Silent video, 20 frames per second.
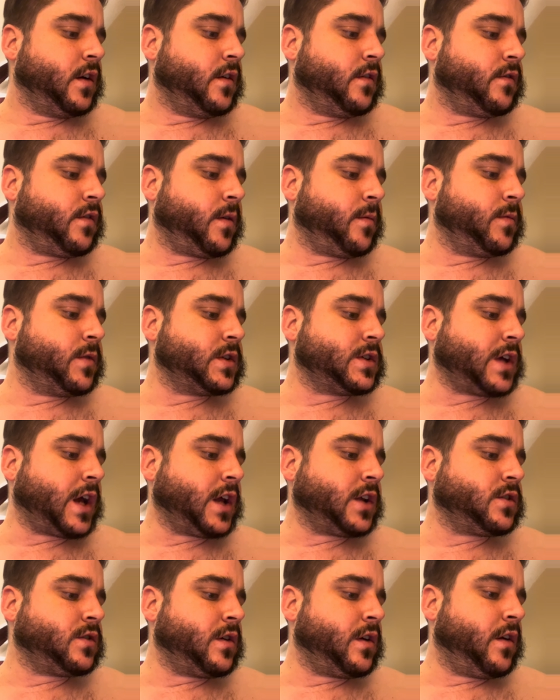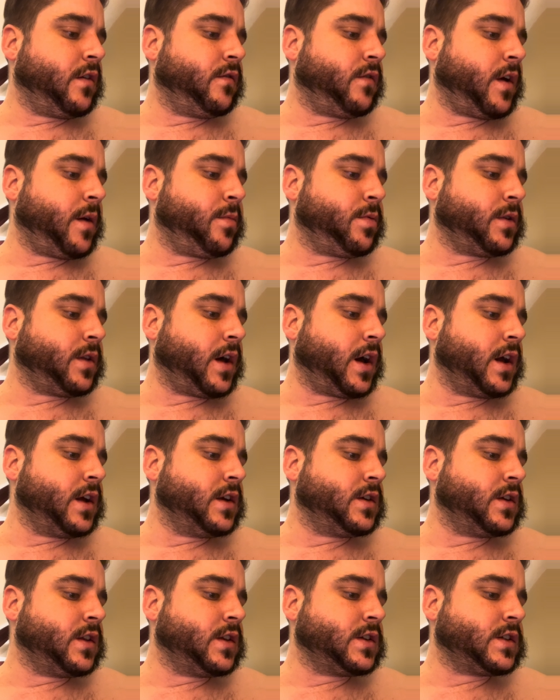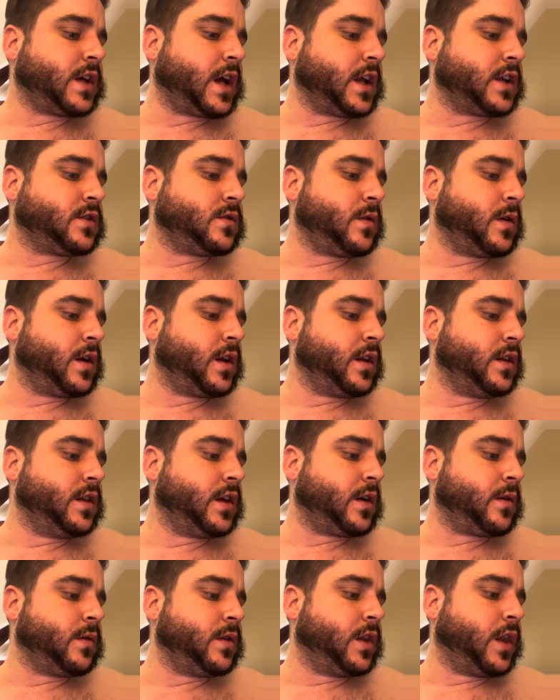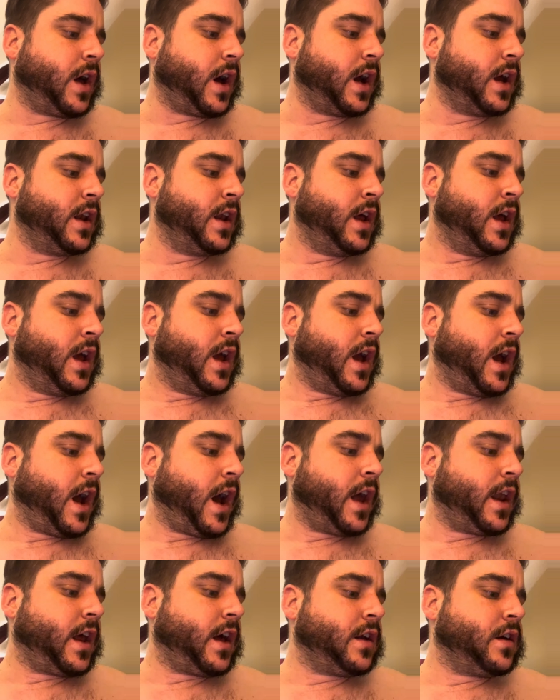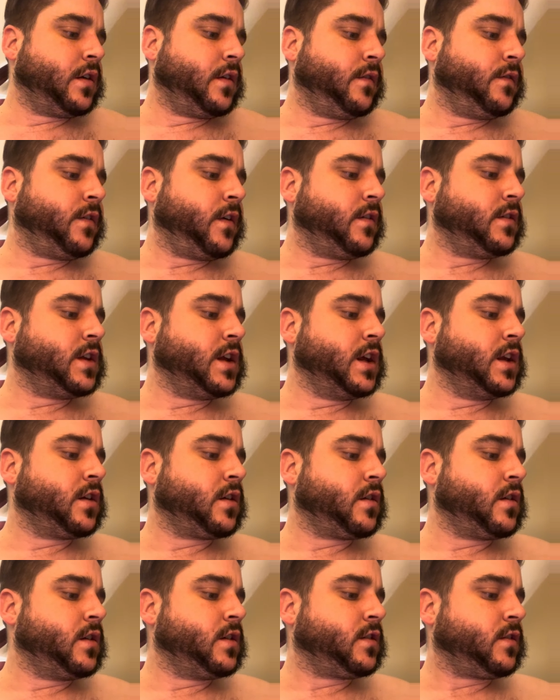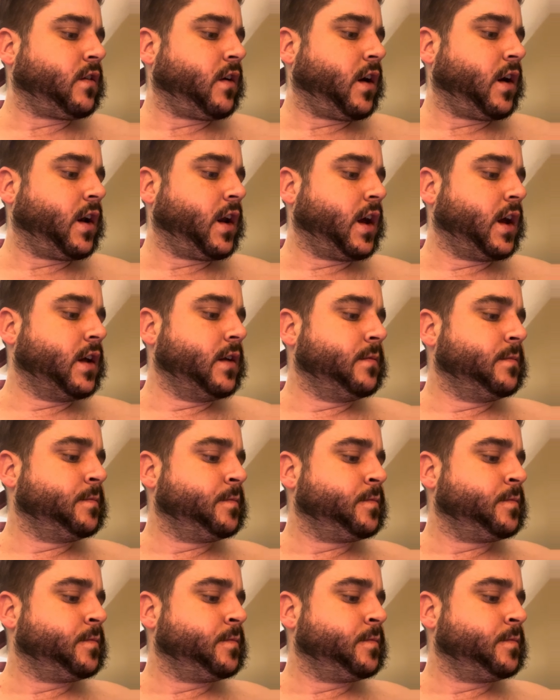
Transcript: from the saturated vapor line to the saturated liquid line at 115 degrees Fahrenheit.